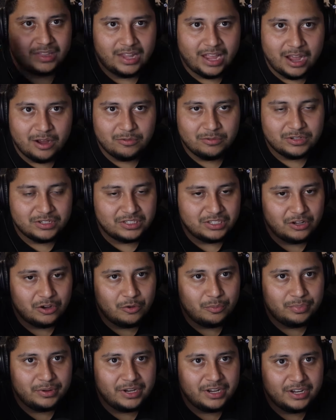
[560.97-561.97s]
That was the
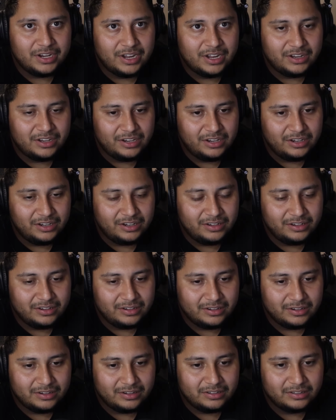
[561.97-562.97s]
opening and ending.
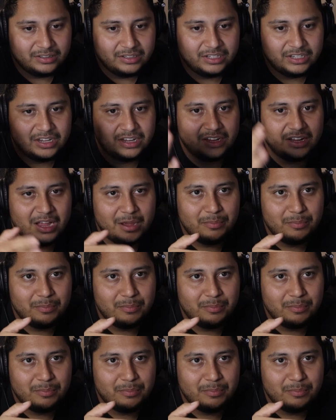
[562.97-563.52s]
The